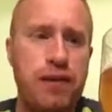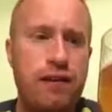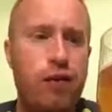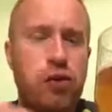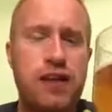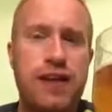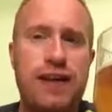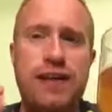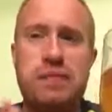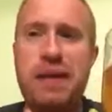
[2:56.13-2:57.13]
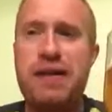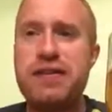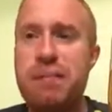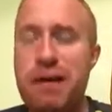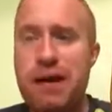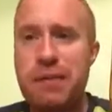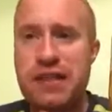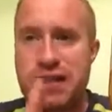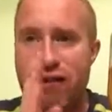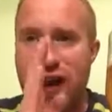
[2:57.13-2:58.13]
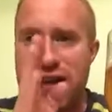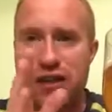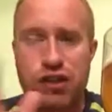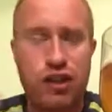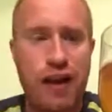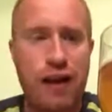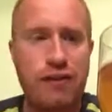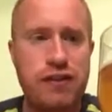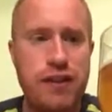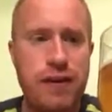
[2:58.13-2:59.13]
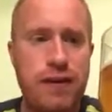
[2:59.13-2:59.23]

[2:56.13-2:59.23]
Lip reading: Folks, this beer is a beer which is divided in two halves.